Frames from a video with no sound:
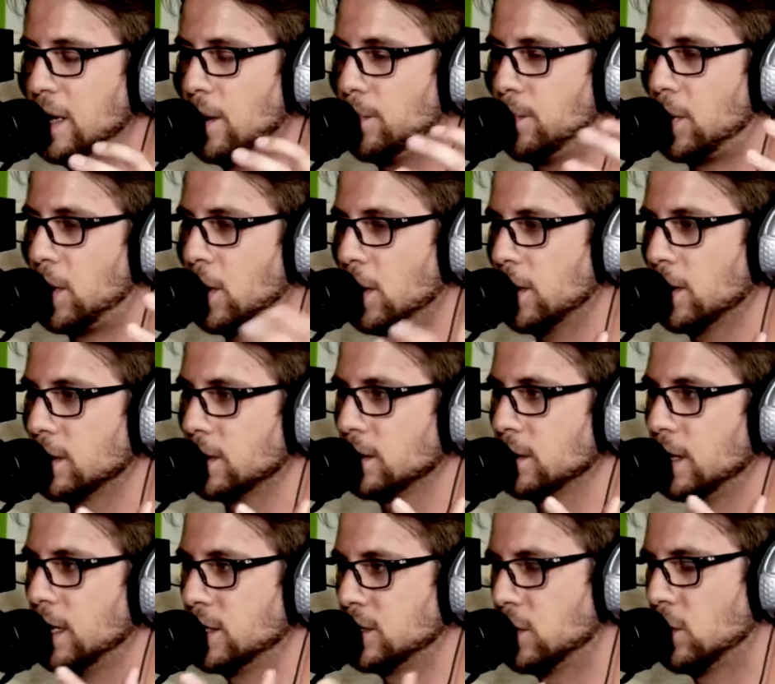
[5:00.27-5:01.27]
a part.
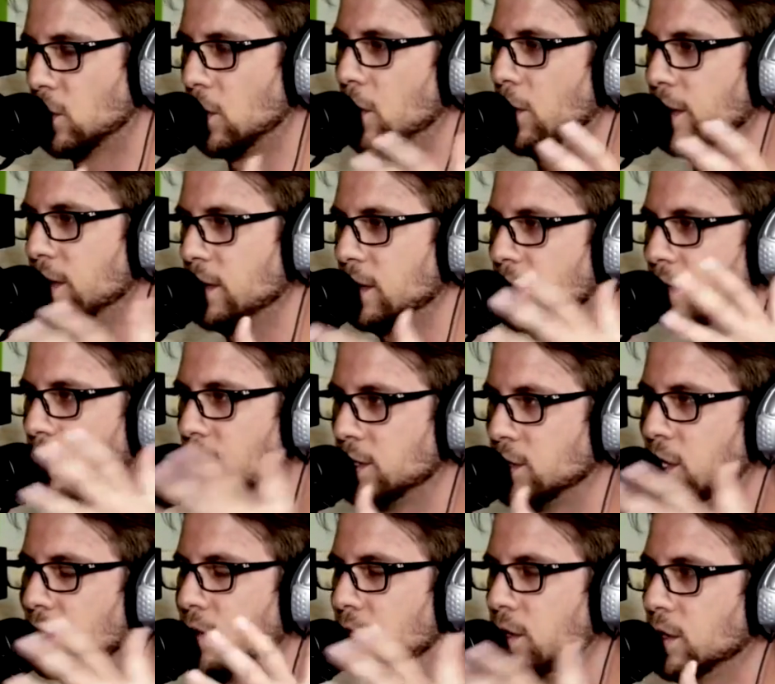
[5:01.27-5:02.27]
It's growing.
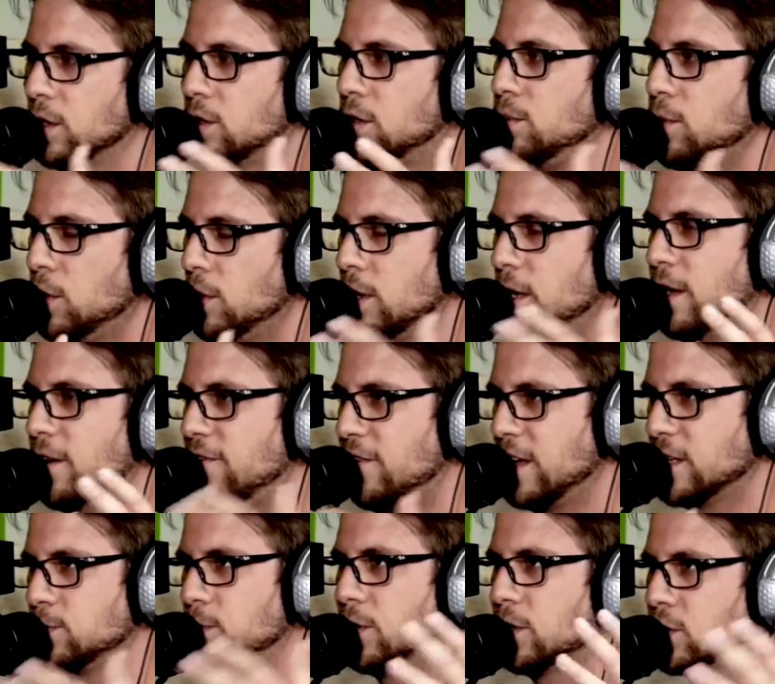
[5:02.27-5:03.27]
The community of
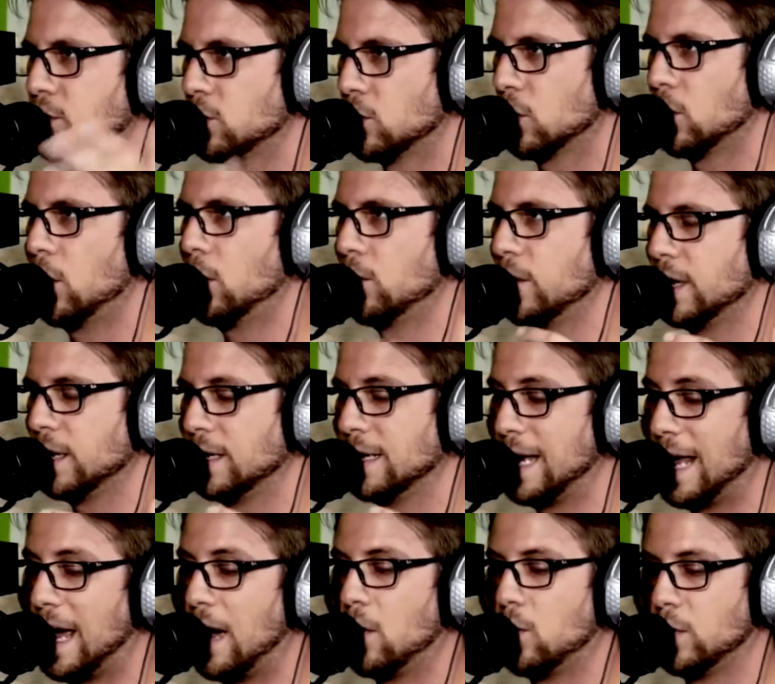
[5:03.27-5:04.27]
Facebook is growing
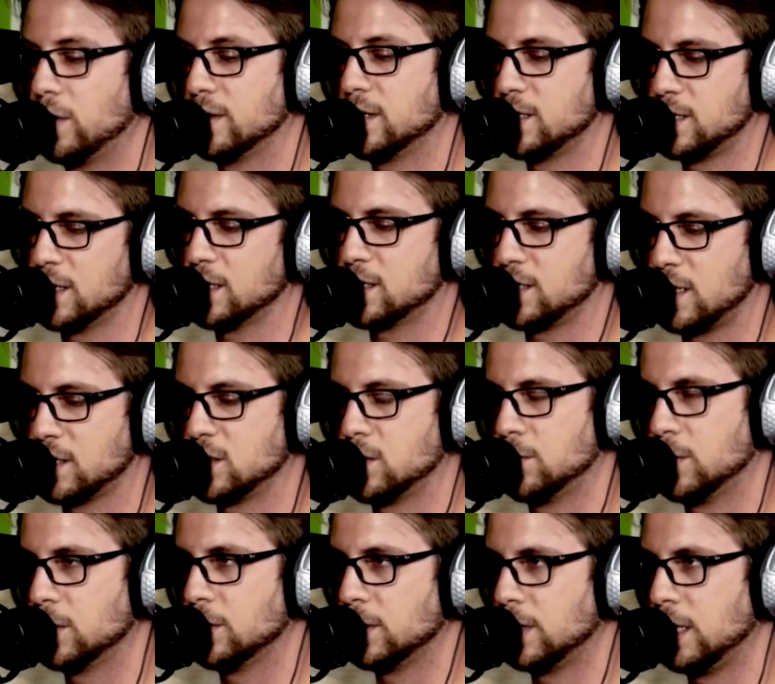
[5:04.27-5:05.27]
now with this
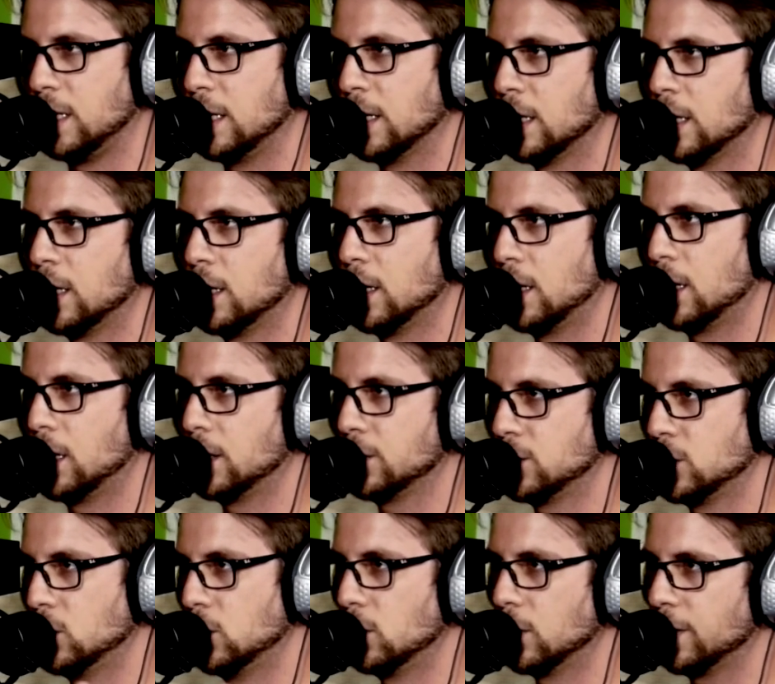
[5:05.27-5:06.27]
accessibility
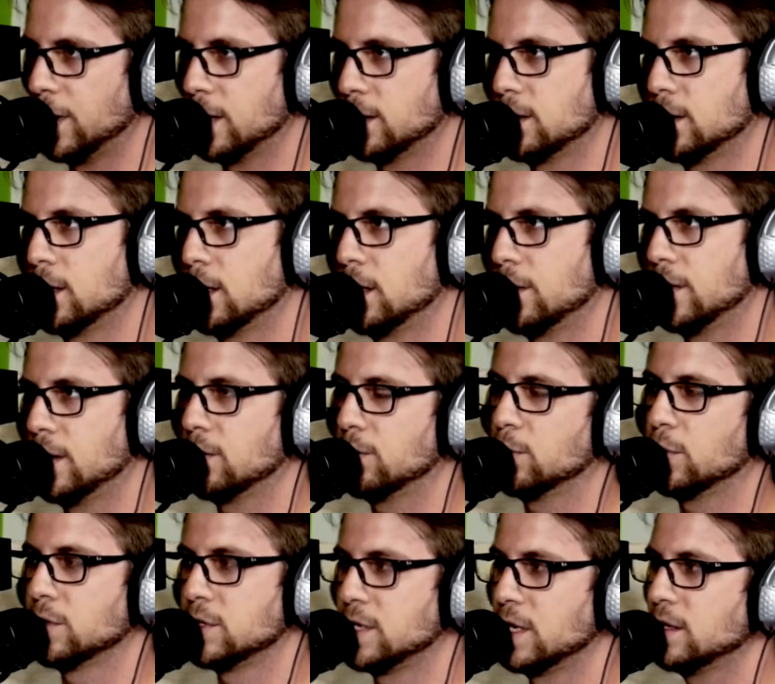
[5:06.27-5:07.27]
tool that they've
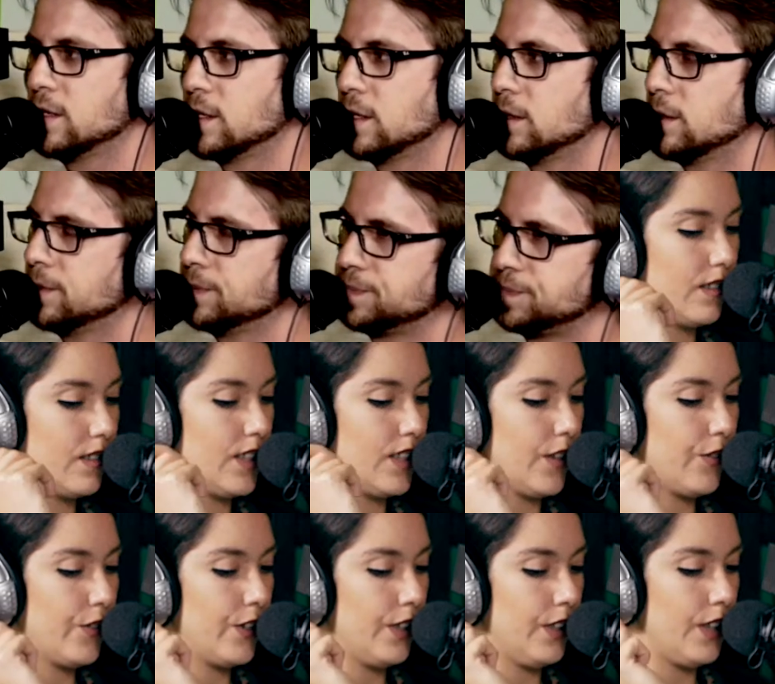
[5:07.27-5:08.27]
presented.
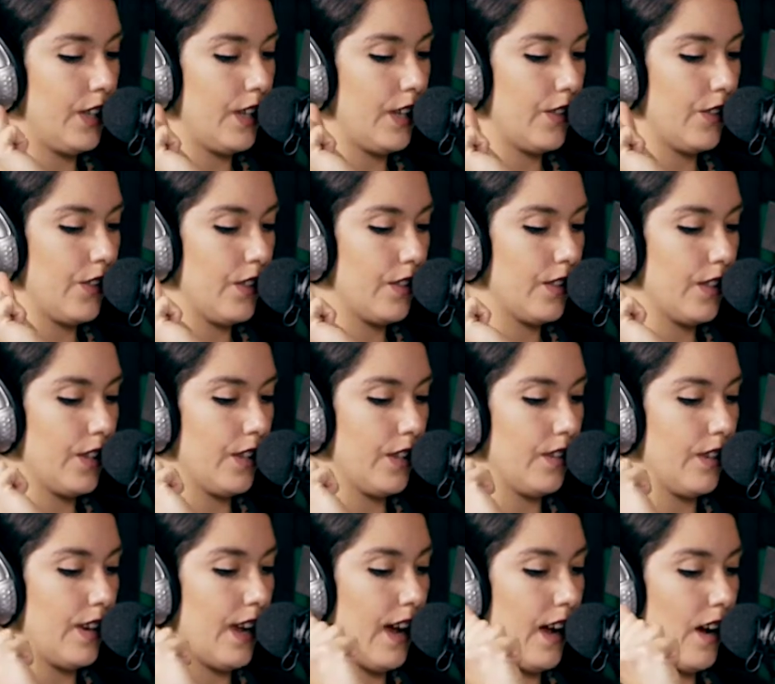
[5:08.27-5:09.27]
Definitely. I think that
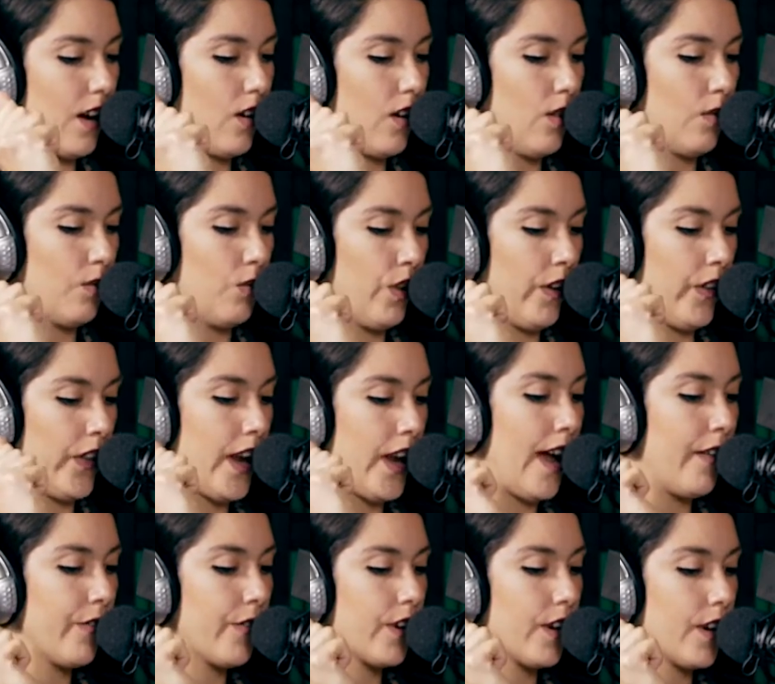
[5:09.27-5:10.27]
now more than
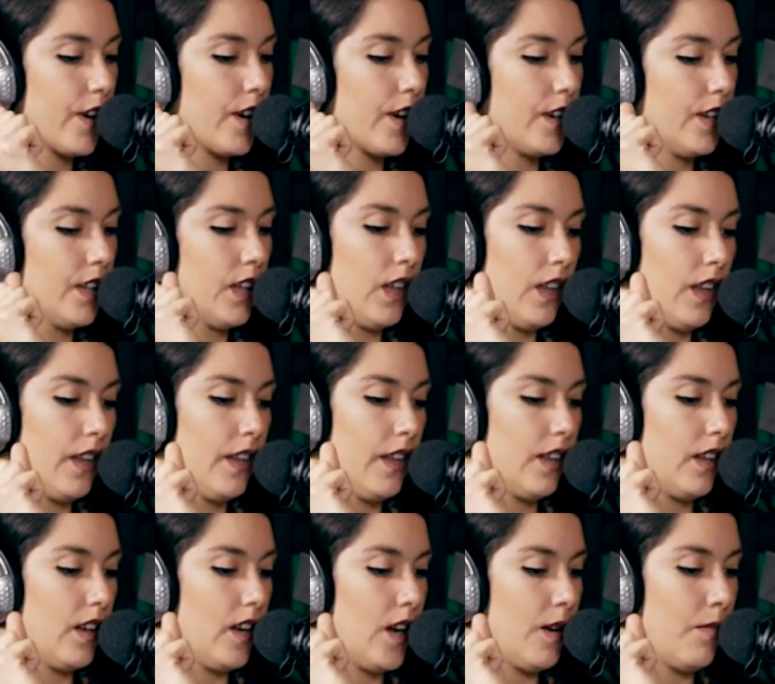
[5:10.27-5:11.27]
ever,
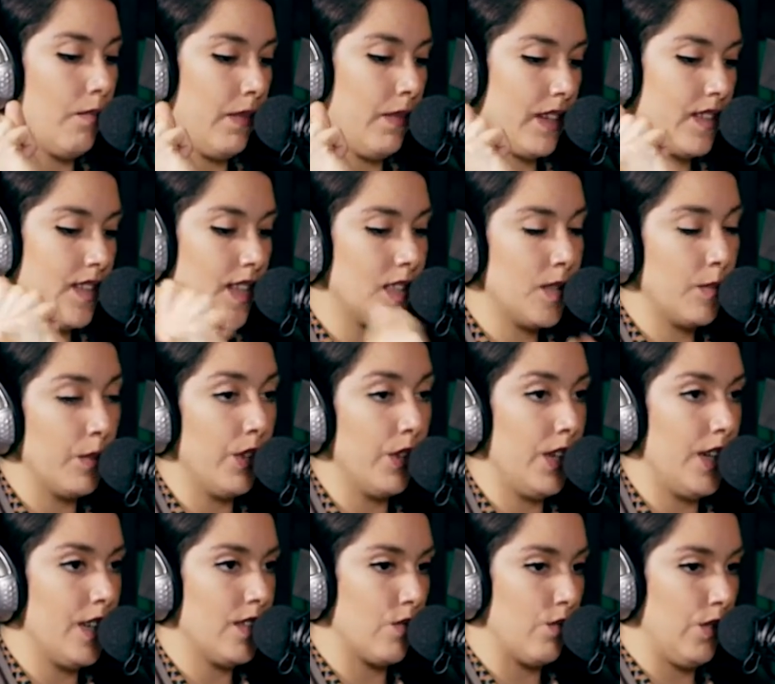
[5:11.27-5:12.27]

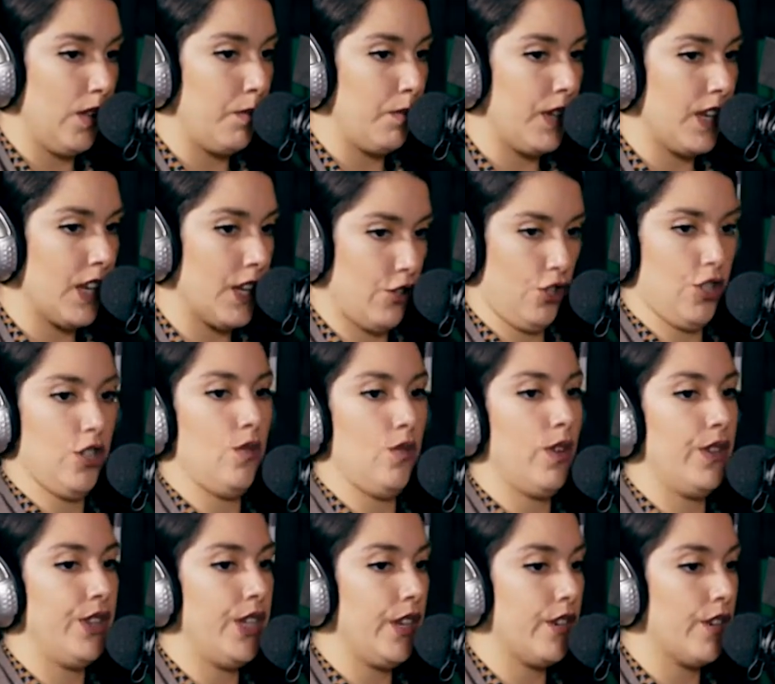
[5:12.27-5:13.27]
accessibility is a really big issue
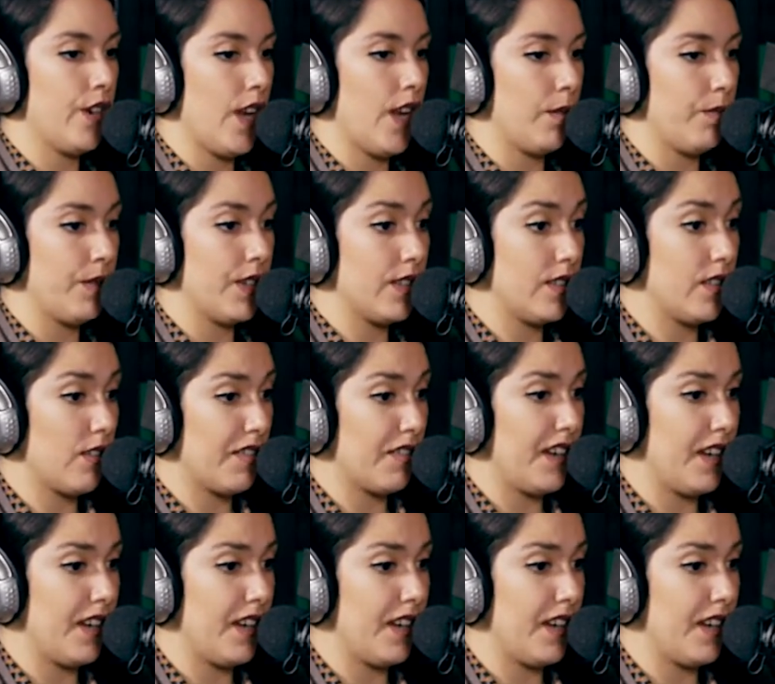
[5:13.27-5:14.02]
on the internet because there